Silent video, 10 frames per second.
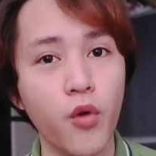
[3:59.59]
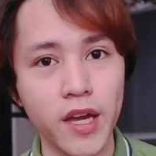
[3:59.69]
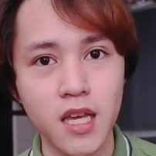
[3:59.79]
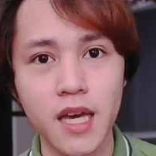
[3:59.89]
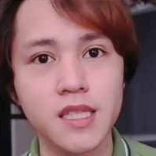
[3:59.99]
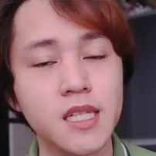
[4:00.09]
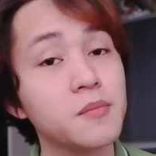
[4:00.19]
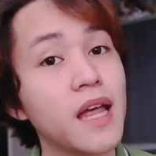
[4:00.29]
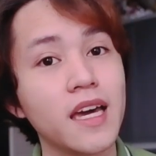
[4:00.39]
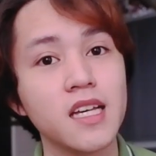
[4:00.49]
whiteheads
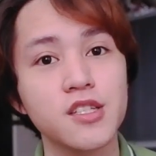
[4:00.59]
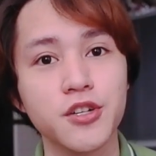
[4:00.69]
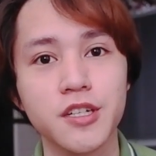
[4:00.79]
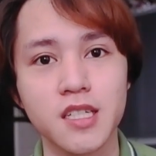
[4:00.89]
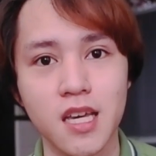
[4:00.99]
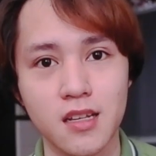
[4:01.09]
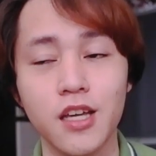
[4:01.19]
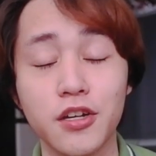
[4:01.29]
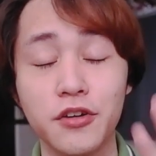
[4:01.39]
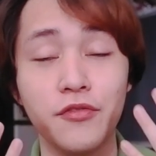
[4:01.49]
and blackheads in your skin
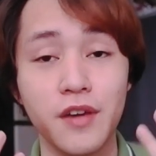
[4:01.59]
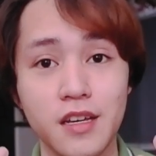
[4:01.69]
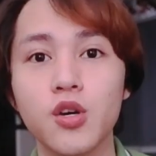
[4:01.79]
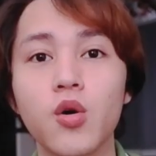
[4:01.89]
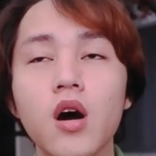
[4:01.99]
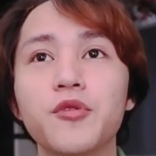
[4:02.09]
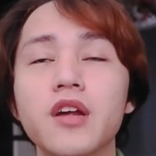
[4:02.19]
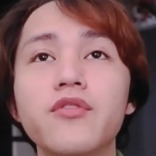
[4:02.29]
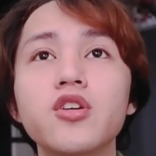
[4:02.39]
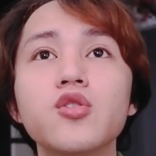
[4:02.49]
and your face. So
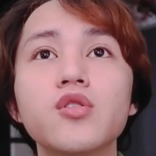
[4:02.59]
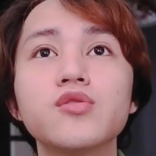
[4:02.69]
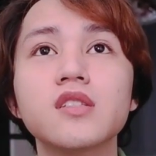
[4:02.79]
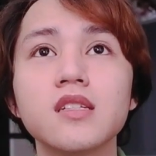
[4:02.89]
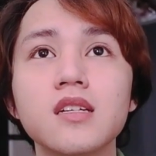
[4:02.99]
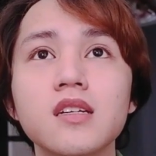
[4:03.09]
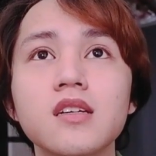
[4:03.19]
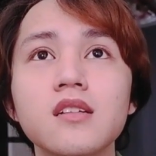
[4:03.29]
whenever you see